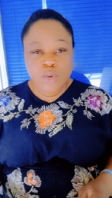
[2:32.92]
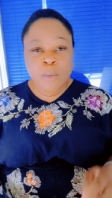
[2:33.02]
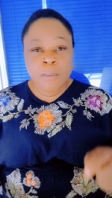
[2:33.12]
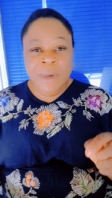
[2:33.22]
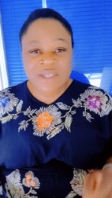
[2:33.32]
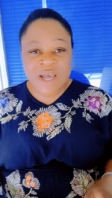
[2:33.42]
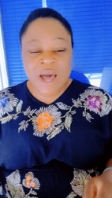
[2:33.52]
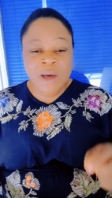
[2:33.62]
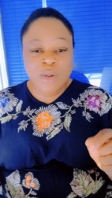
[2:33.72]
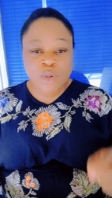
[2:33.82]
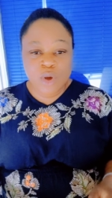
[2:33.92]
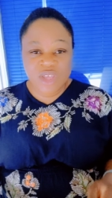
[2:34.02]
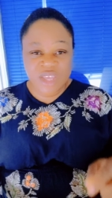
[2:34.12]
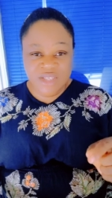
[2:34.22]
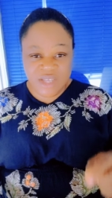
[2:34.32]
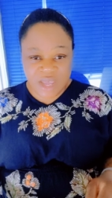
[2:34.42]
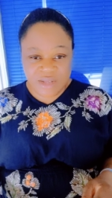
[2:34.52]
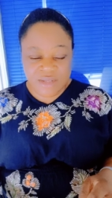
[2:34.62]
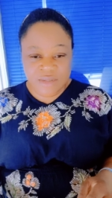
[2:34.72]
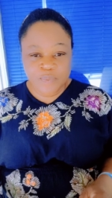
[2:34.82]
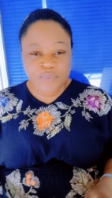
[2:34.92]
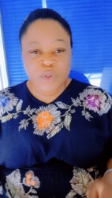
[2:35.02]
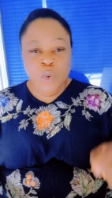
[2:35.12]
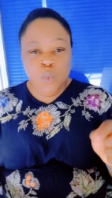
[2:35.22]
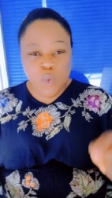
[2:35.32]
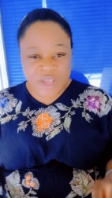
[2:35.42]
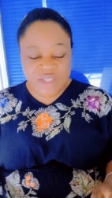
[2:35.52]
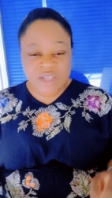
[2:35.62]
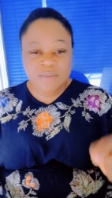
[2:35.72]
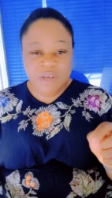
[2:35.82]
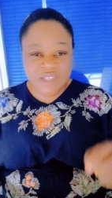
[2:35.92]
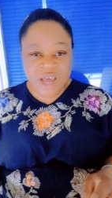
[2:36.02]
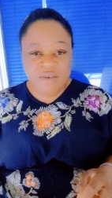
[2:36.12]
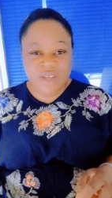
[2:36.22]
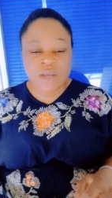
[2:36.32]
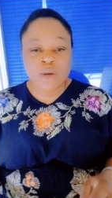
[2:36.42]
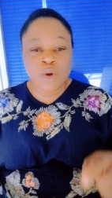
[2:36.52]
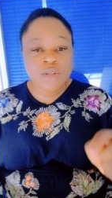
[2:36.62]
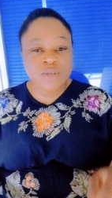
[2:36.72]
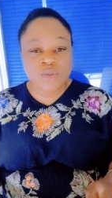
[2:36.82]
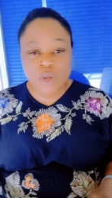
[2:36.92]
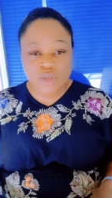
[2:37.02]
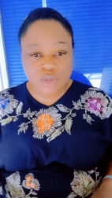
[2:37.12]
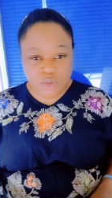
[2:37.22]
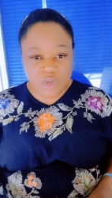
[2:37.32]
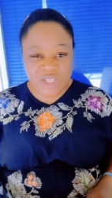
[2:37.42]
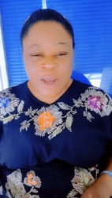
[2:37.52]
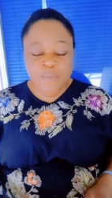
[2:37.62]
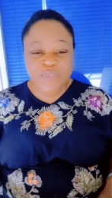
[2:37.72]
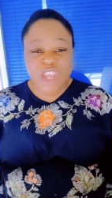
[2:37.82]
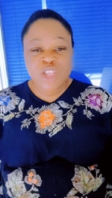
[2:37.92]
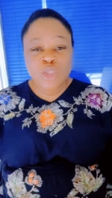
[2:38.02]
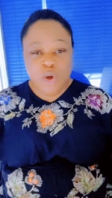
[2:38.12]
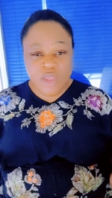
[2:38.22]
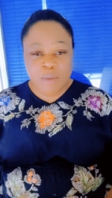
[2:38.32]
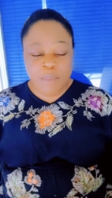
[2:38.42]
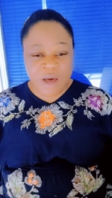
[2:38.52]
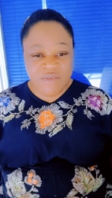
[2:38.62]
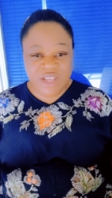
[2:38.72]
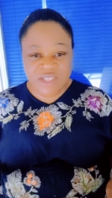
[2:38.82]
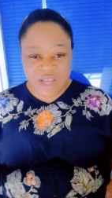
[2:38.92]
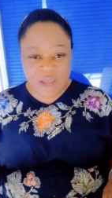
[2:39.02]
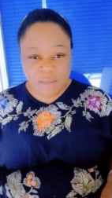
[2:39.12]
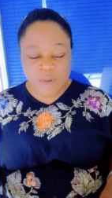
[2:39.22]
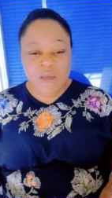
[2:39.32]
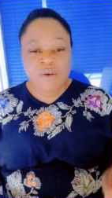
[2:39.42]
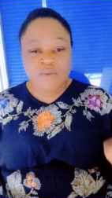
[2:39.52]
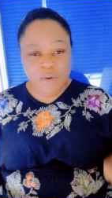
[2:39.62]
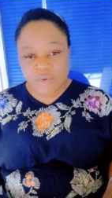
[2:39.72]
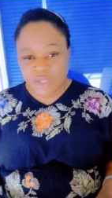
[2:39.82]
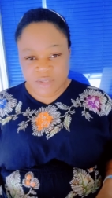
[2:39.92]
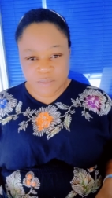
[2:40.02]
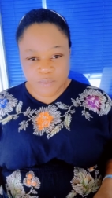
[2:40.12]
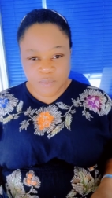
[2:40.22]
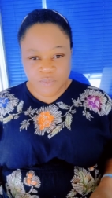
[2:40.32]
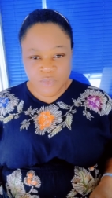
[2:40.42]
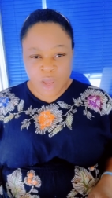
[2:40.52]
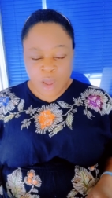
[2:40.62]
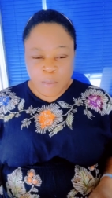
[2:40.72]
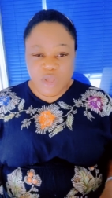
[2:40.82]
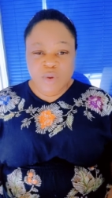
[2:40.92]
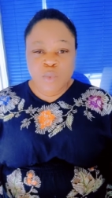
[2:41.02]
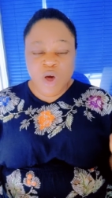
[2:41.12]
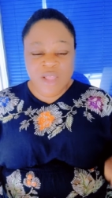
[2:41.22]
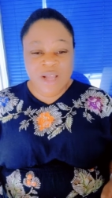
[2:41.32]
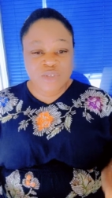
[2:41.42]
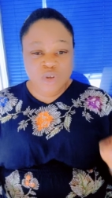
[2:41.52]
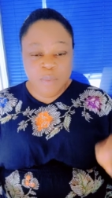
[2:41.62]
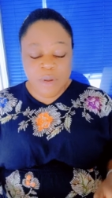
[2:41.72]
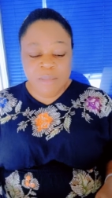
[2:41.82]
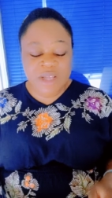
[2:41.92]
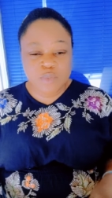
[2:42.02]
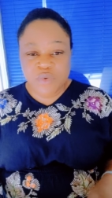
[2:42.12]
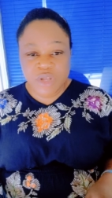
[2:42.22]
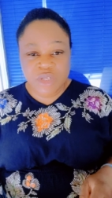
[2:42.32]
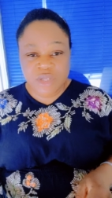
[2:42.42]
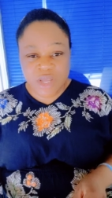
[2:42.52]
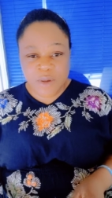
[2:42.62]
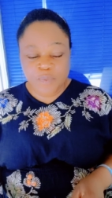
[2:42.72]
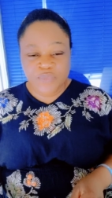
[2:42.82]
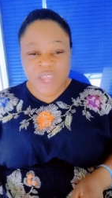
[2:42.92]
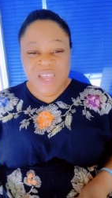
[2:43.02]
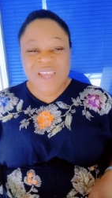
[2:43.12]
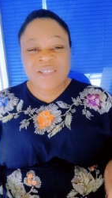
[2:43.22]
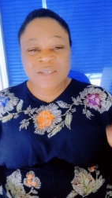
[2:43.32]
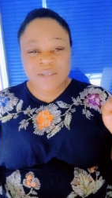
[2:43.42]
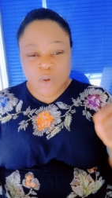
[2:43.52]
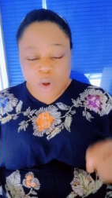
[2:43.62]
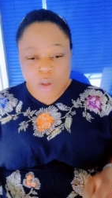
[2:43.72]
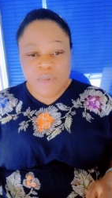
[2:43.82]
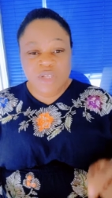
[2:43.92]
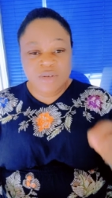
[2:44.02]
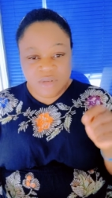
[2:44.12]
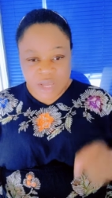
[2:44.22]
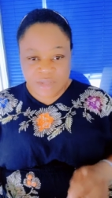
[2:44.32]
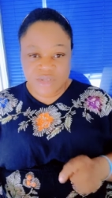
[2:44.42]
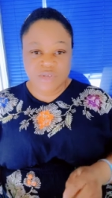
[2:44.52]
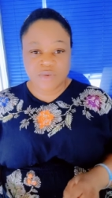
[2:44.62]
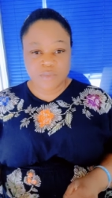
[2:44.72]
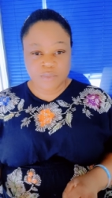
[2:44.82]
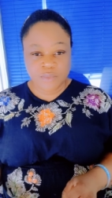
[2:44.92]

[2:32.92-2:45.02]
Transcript: No matter how long it takes, wait, it may tarry. God is going to do it. He knows the perfect time for it. But the word that dropped in my spirit today is it's coming to get you.